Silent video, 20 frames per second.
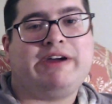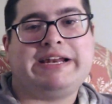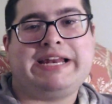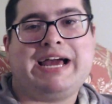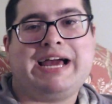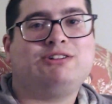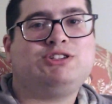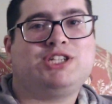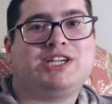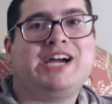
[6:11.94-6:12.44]

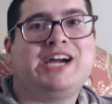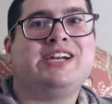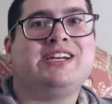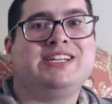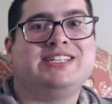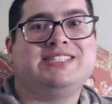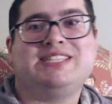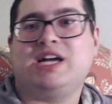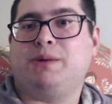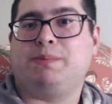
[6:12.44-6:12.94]
now she kind of
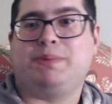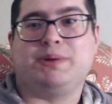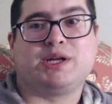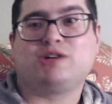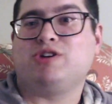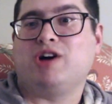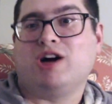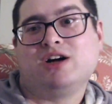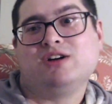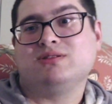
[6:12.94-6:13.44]
needs to help the
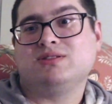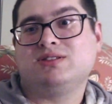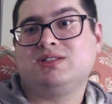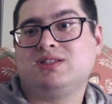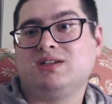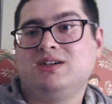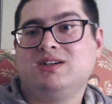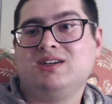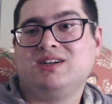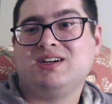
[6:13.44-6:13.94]
crows.
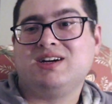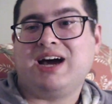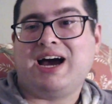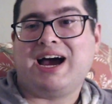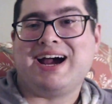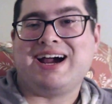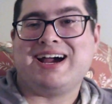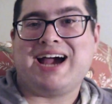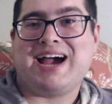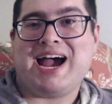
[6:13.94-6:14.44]

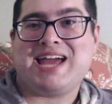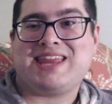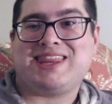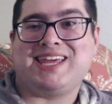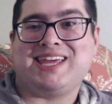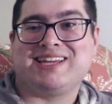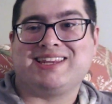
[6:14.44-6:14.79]
I think